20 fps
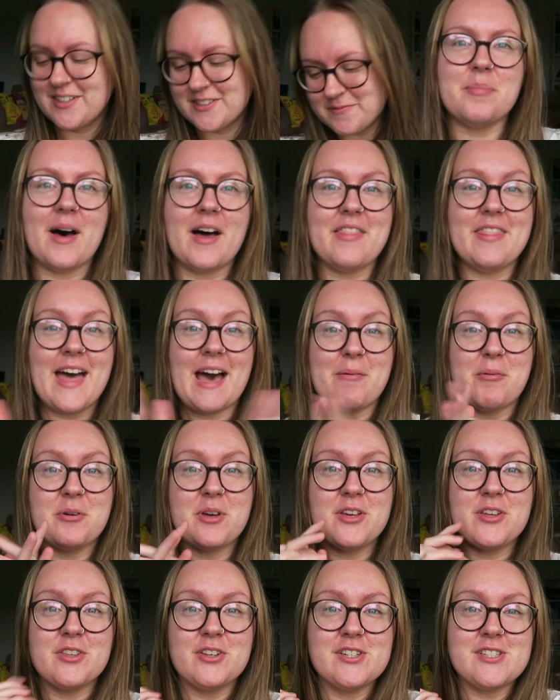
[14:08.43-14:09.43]
But that will
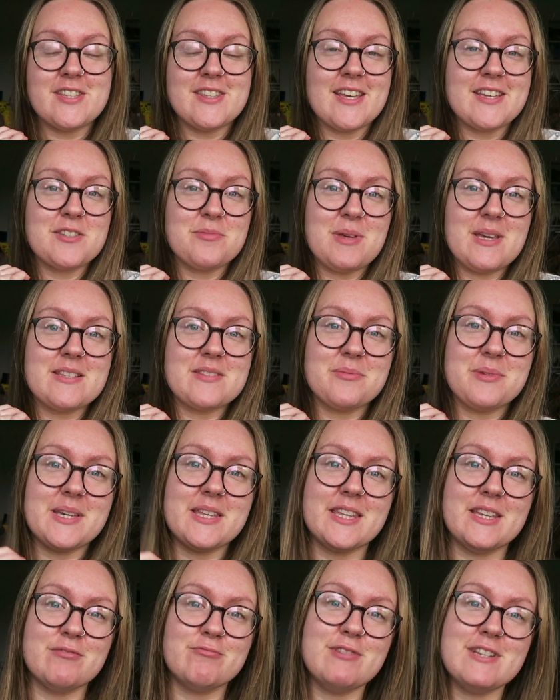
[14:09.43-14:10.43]
conclude this week's
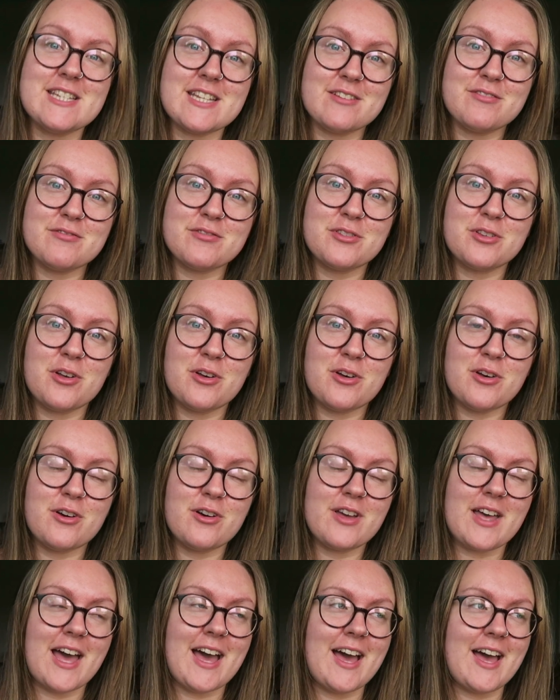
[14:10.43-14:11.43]
weekly reading
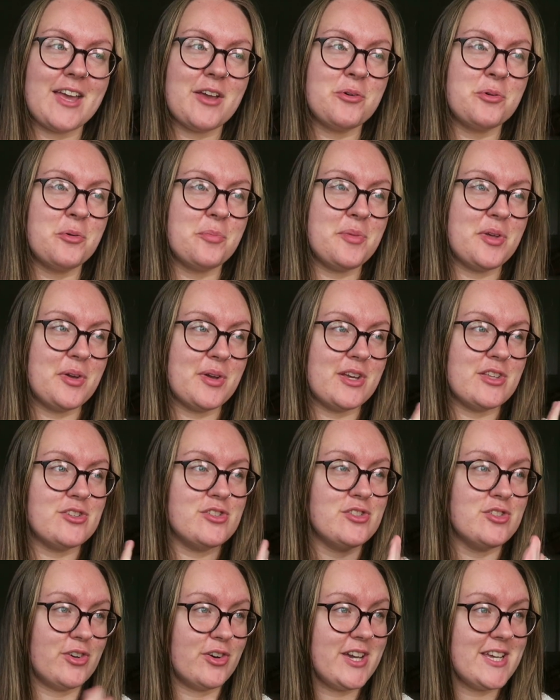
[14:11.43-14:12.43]
vlog. I hope you
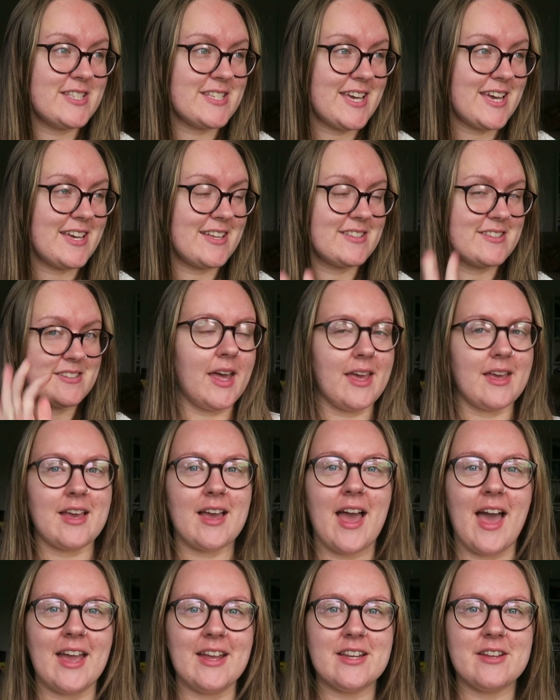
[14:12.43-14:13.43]
enjoyed it. It
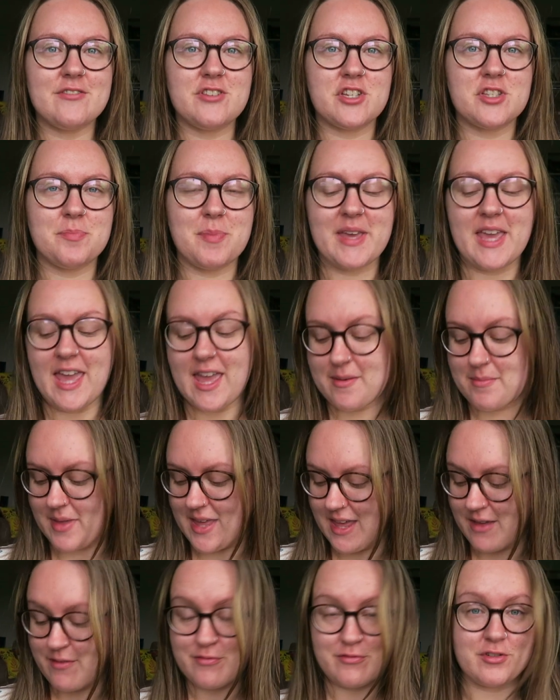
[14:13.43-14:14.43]
kind of just became
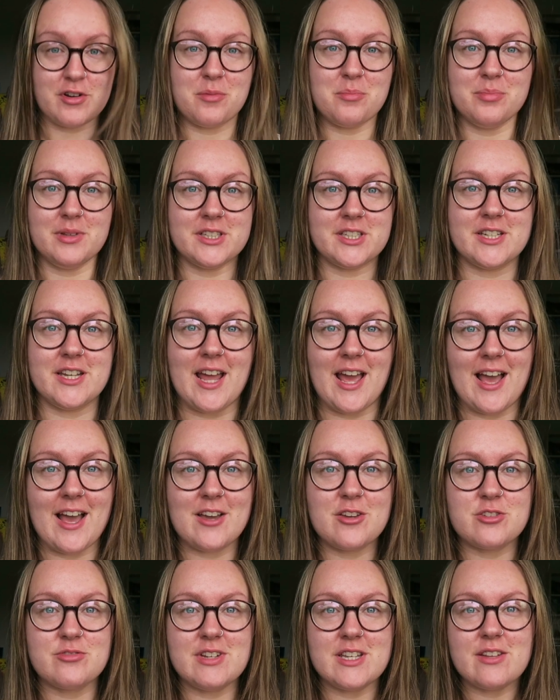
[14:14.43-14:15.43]
a From Blood and
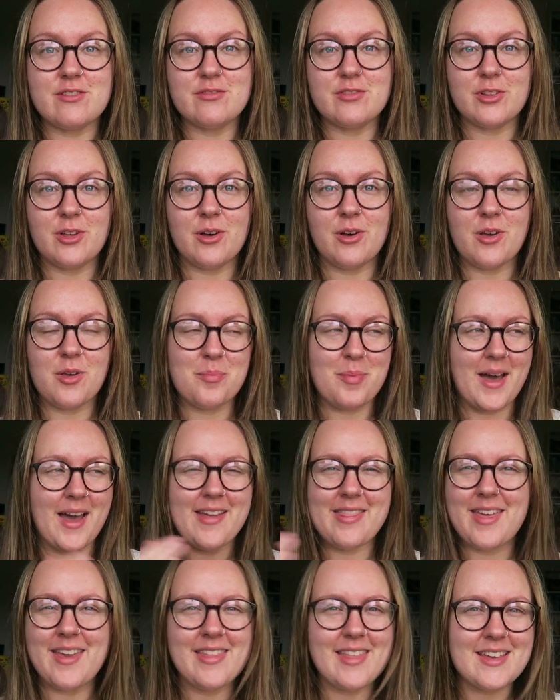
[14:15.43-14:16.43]
Ash reading vlog, but I
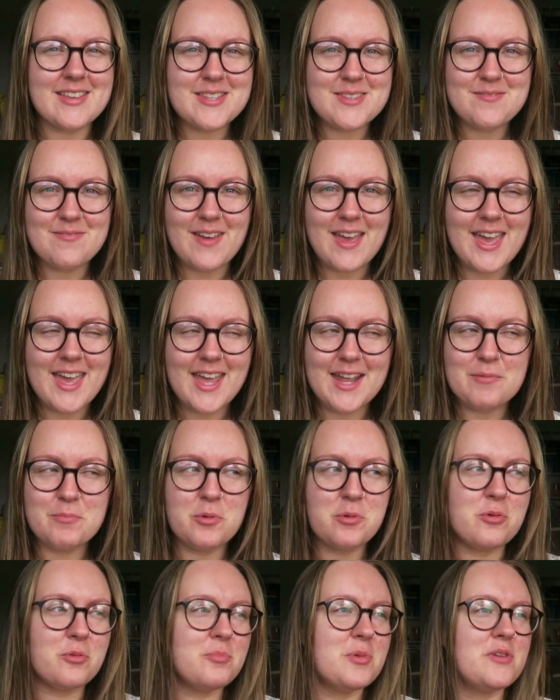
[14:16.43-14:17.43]
think that's fine.
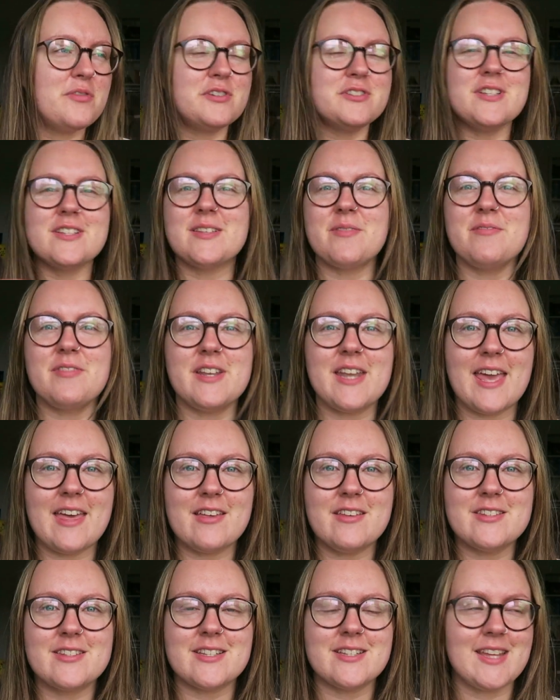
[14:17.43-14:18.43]
We'll move on to something
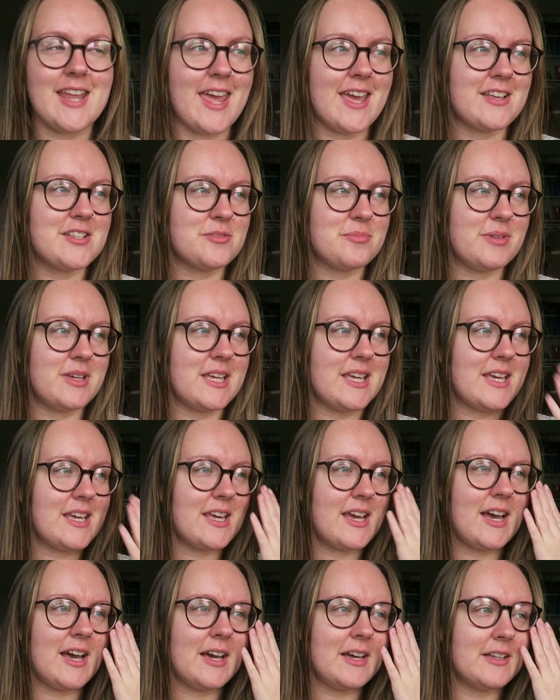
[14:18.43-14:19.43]
else next week,
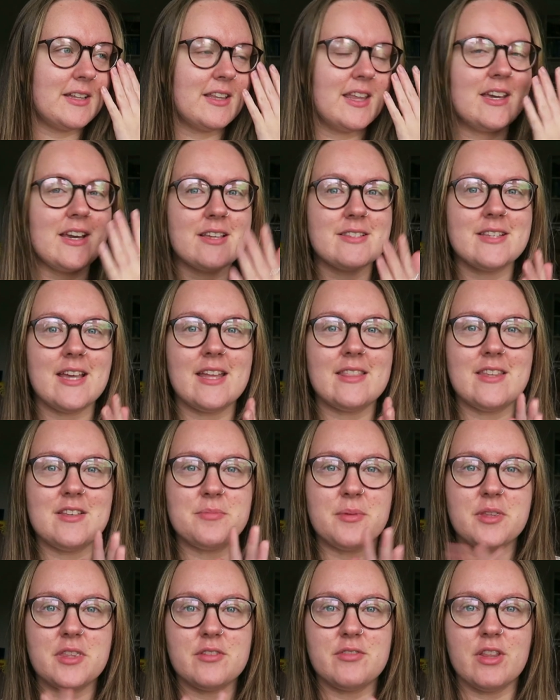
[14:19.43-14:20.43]
and like I said, these
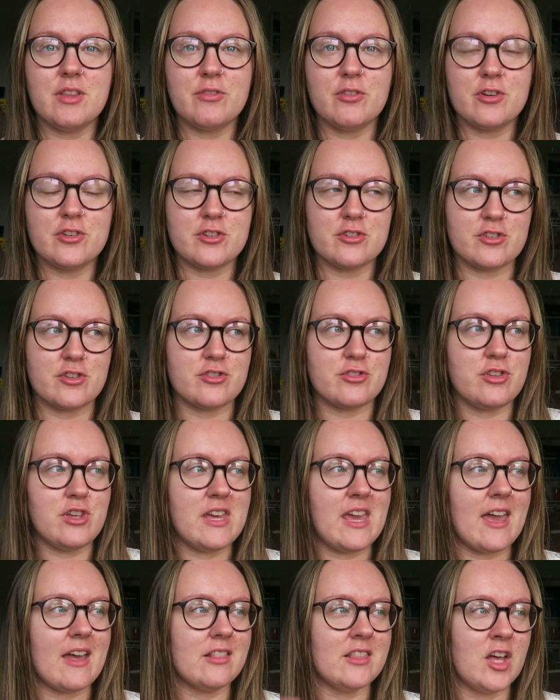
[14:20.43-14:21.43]
weekly reading vlogs are just so you
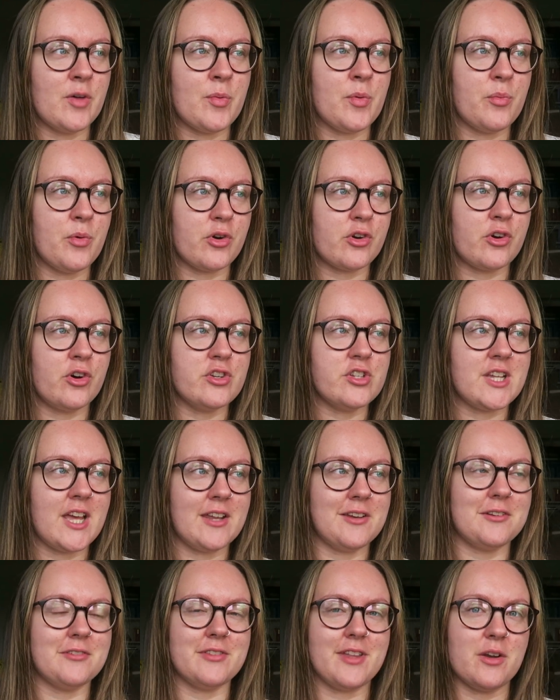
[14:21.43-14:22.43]
get a little bit more
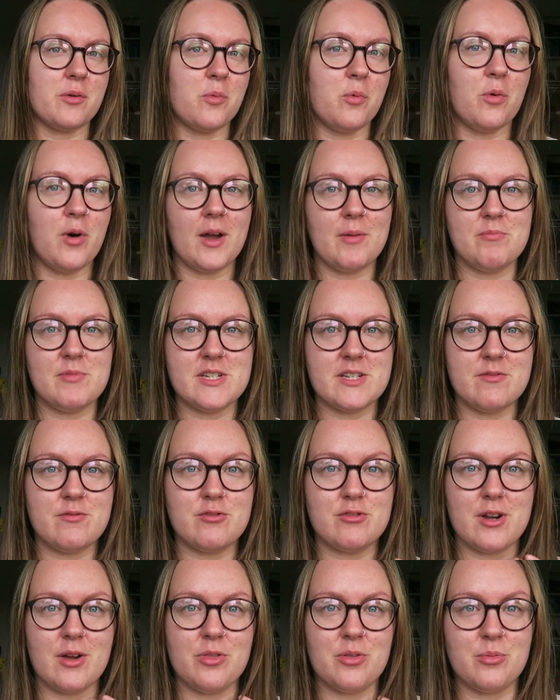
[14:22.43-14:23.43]
content of like what I'm reading
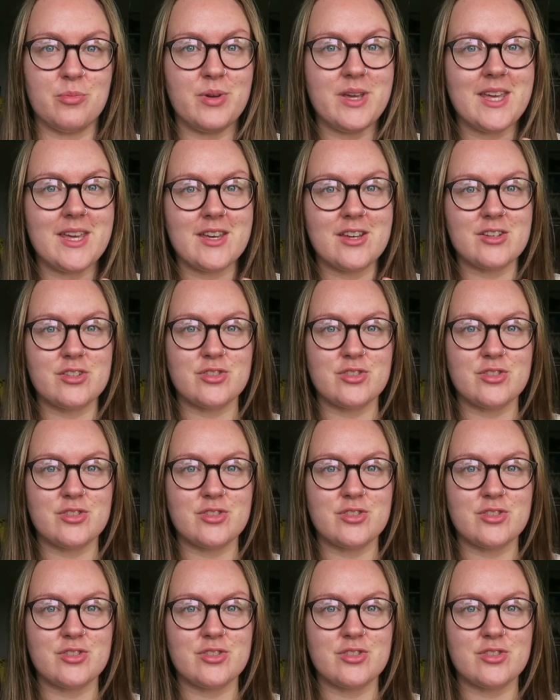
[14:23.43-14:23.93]
throughout the week.